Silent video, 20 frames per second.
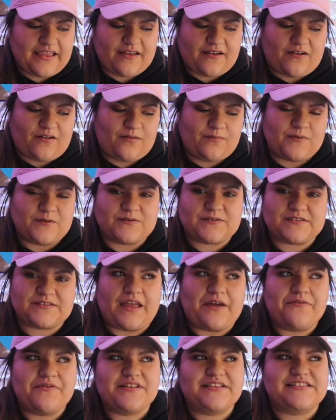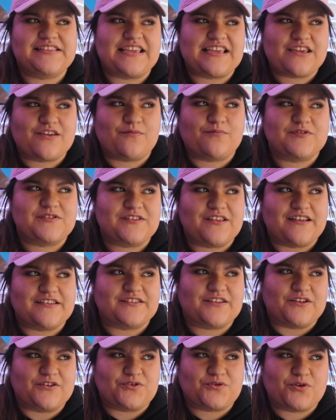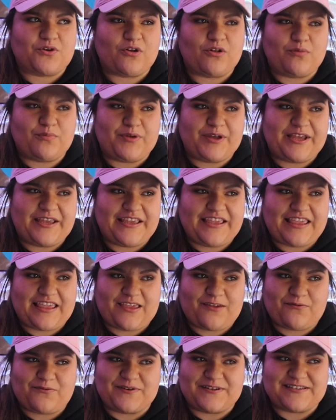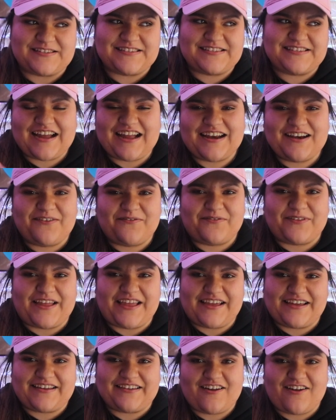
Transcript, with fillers: almost, I wouldn't say he almost lost control, but he was kind of like